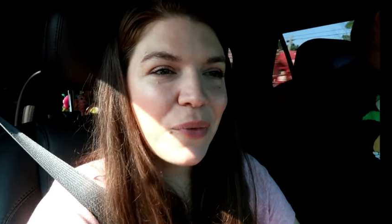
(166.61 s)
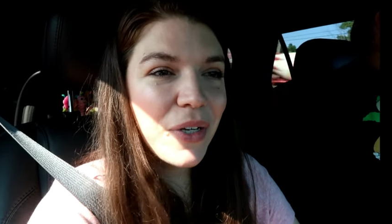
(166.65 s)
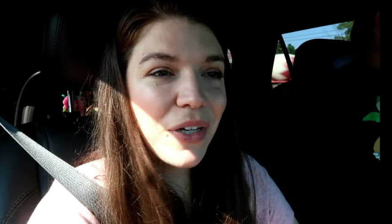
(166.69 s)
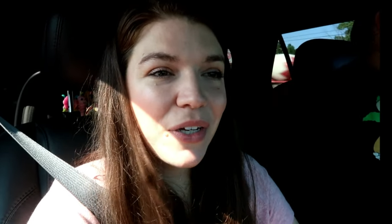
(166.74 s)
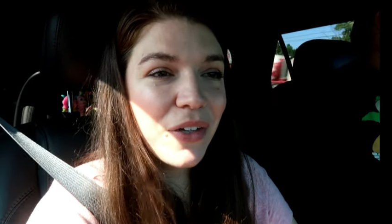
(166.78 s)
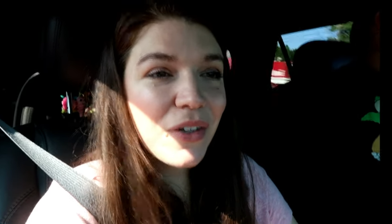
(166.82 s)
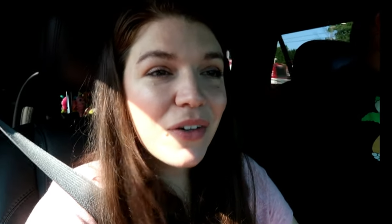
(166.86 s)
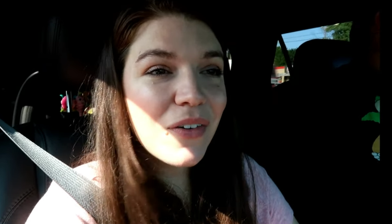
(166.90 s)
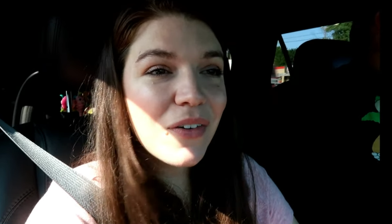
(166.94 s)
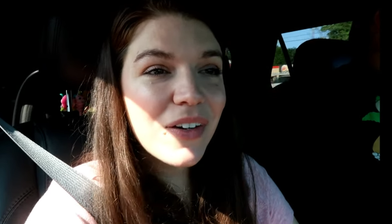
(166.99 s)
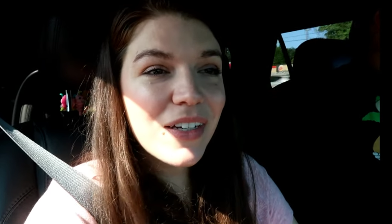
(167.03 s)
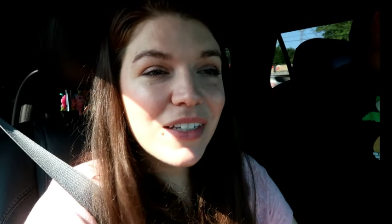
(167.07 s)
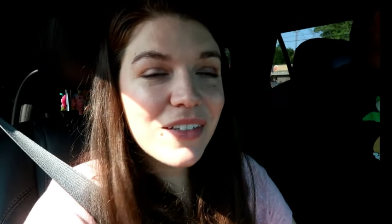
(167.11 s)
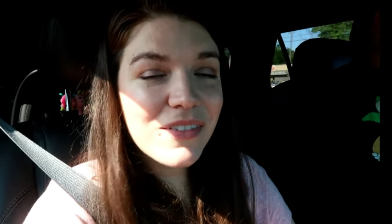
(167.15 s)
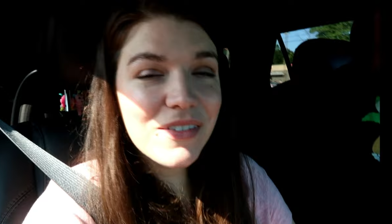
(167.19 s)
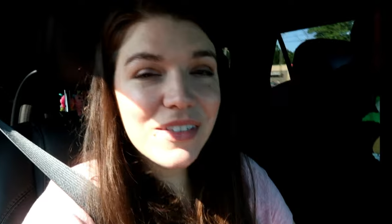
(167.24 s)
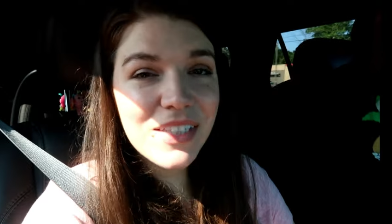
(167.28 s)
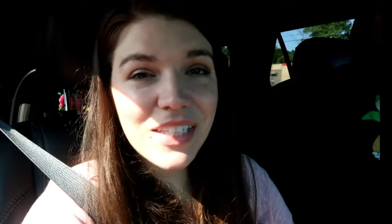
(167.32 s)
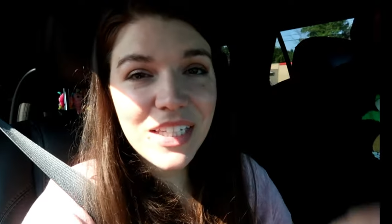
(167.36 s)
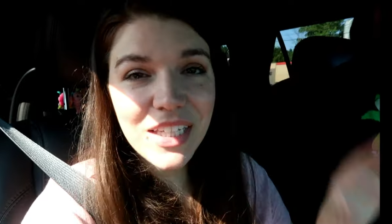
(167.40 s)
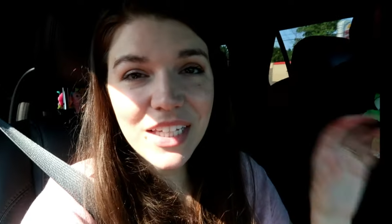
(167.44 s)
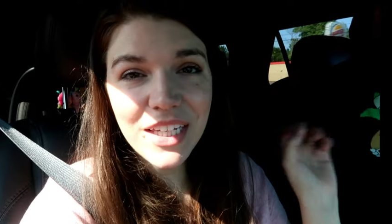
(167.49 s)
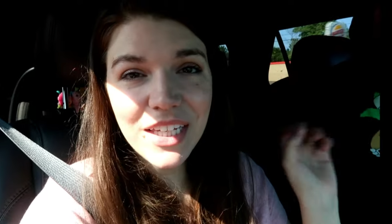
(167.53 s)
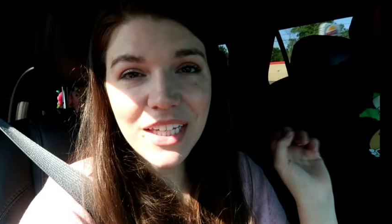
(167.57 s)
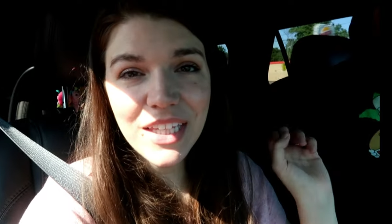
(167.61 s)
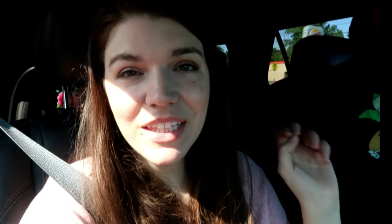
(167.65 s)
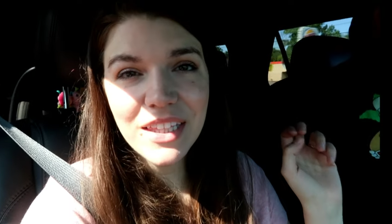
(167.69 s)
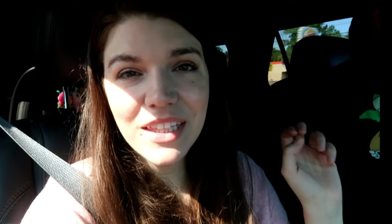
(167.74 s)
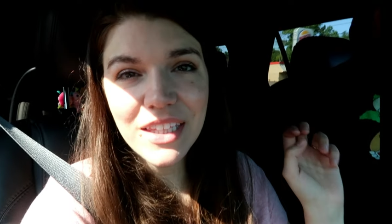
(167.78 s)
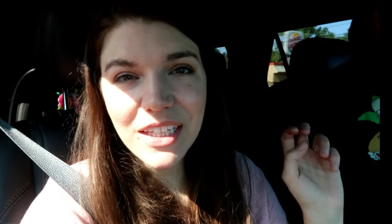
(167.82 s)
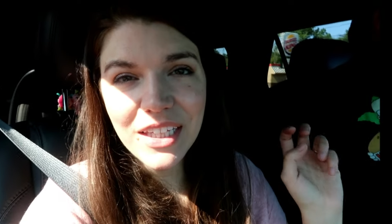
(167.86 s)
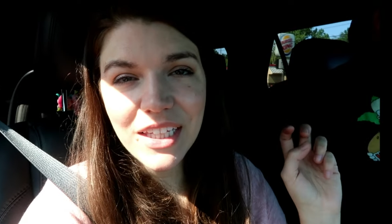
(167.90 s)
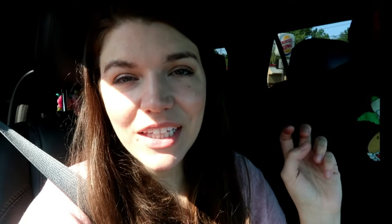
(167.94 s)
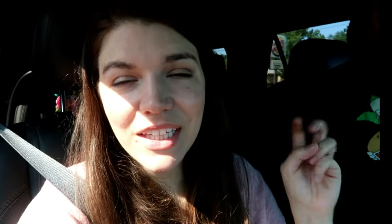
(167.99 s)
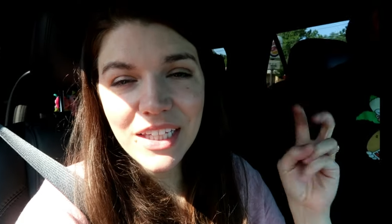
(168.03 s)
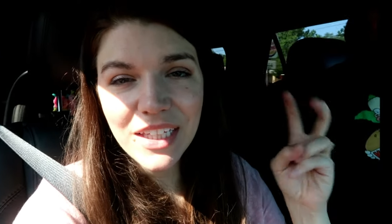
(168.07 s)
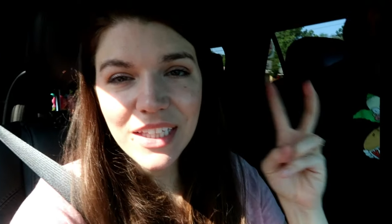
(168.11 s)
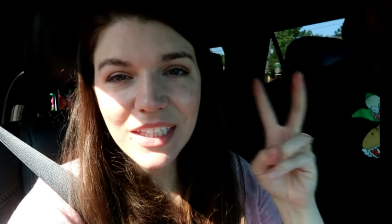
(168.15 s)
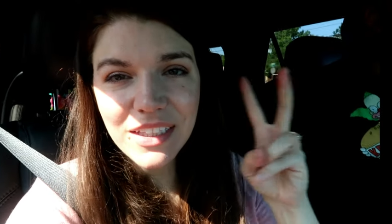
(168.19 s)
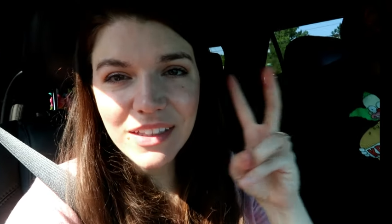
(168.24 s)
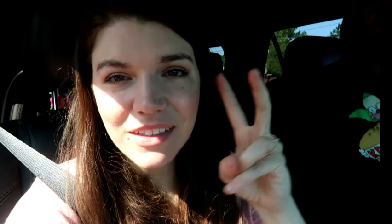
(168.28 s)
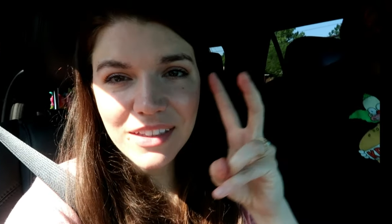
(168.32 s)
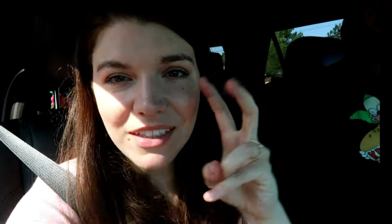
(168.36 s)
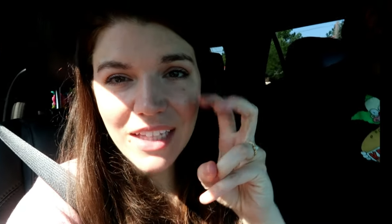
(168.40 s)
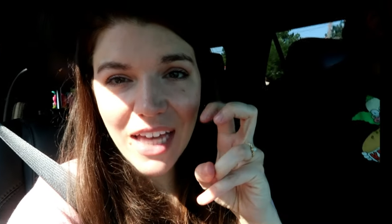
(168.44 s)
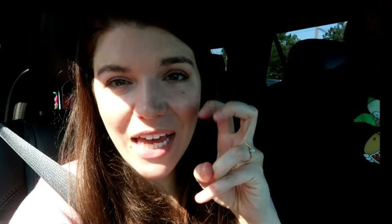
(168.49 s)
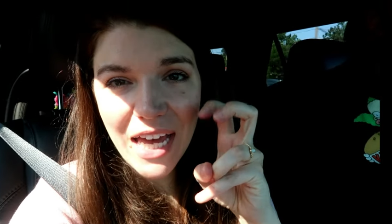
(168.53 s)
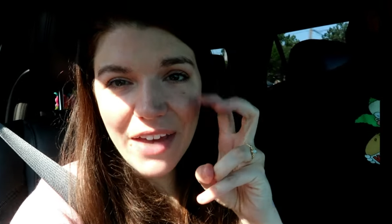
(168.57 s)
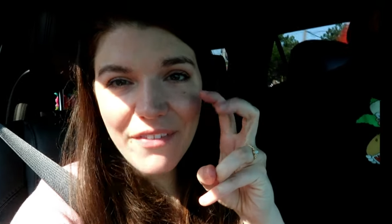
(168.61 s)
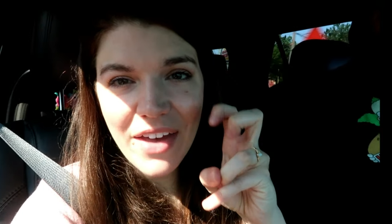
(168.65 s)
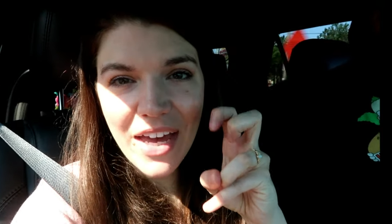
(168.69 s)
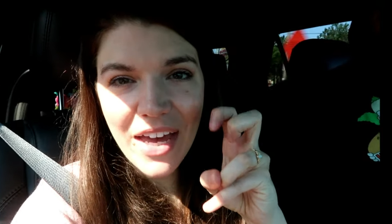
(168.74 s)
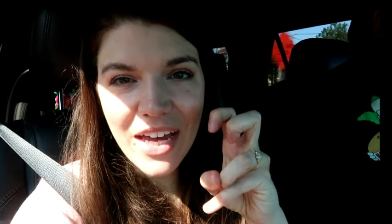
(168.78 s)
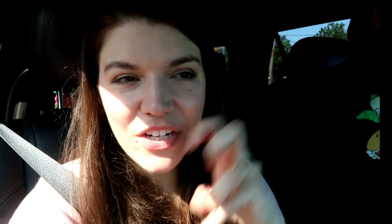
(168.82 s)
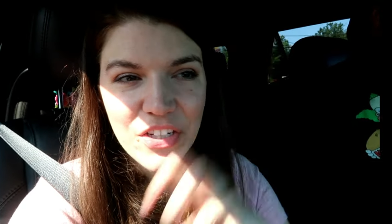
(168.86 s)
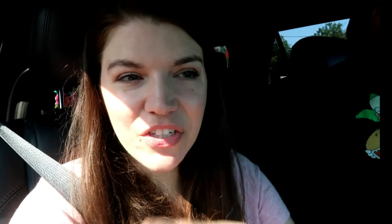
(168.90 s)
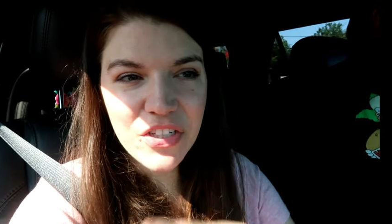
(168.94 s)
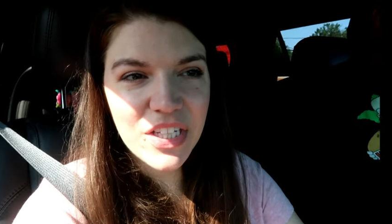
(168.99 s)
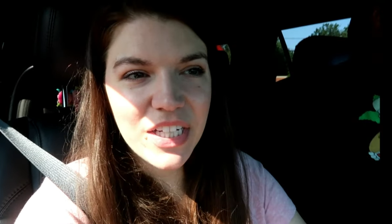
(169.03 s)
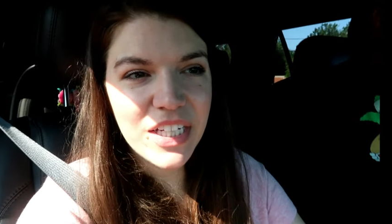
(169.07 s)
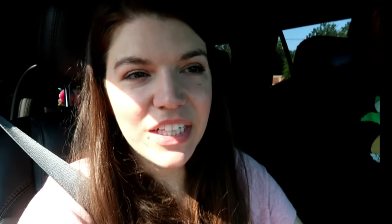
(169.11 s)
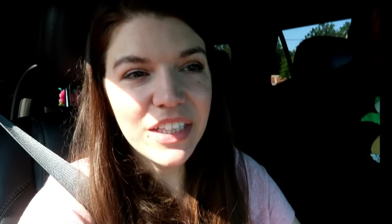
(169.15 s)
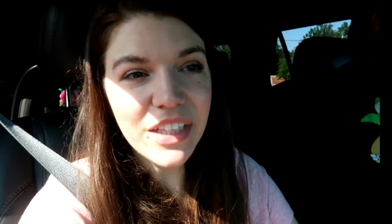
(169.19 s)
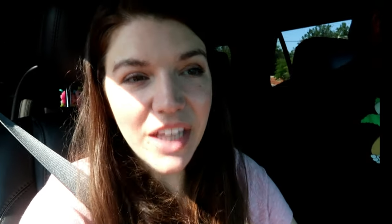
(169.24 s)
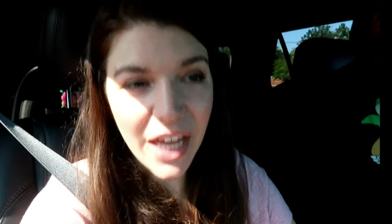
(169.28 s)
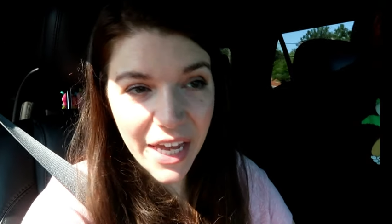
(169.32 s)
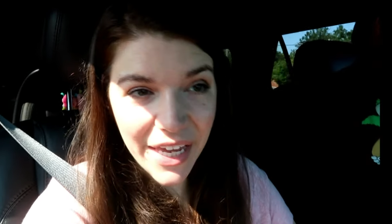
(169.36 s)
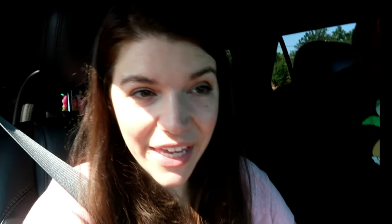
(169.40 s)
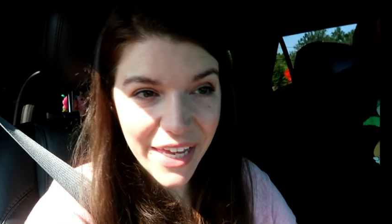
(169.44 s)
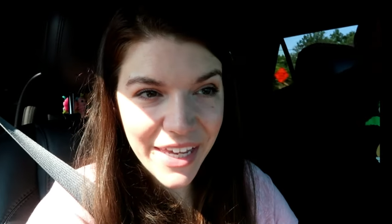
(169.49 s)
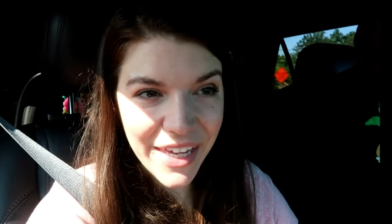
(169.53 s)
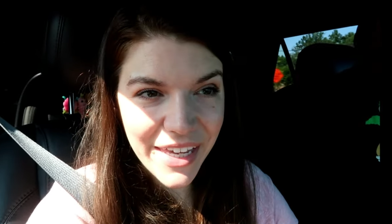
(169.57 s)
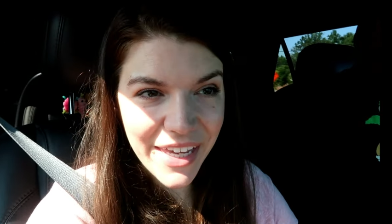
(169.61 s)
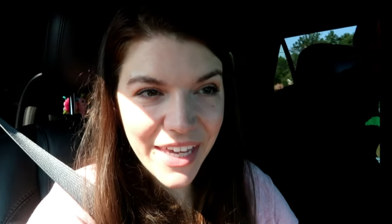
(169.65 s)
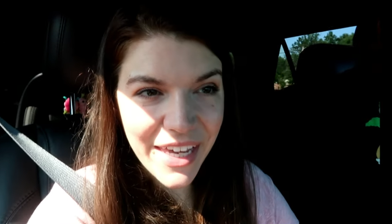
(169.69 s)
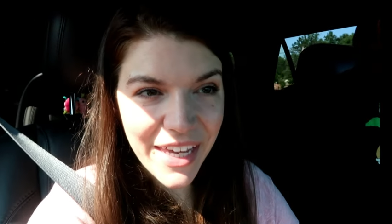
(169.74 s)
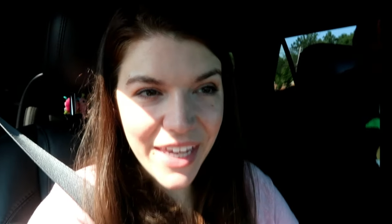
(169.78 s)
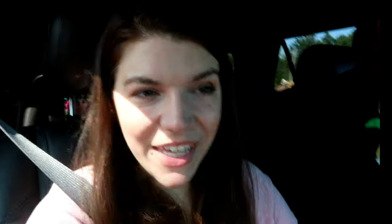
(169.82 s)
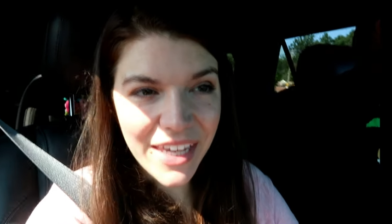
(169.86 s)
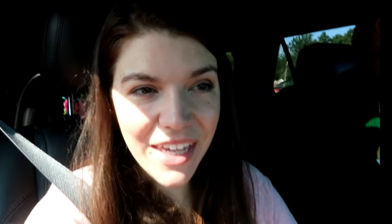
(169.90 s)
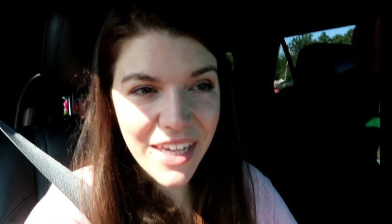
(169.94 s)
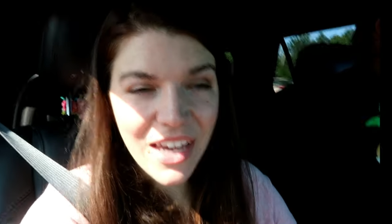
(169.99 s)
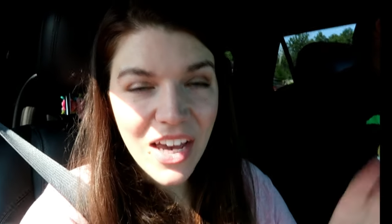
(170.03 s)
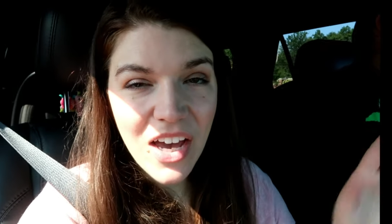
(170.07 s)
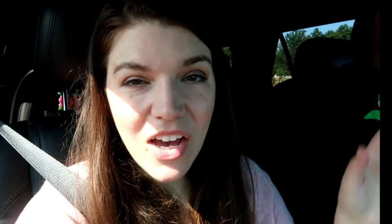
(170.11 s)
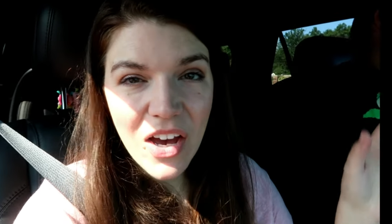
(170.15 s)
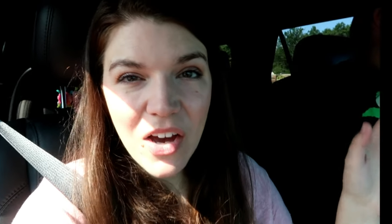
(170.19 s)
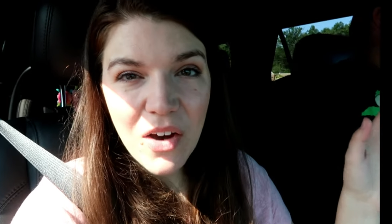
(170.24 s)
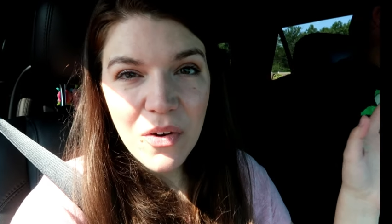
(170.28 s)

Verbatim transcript: We are going to see the live action Lion King